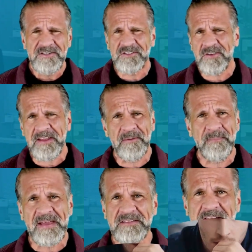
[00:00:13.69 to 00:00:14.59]
Just like a
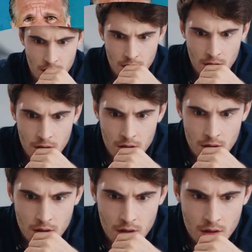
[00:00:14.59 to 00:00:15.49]
messy office
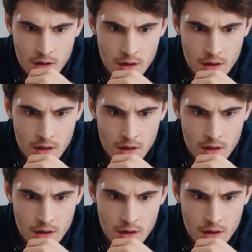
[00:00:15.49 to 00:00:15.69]
can slow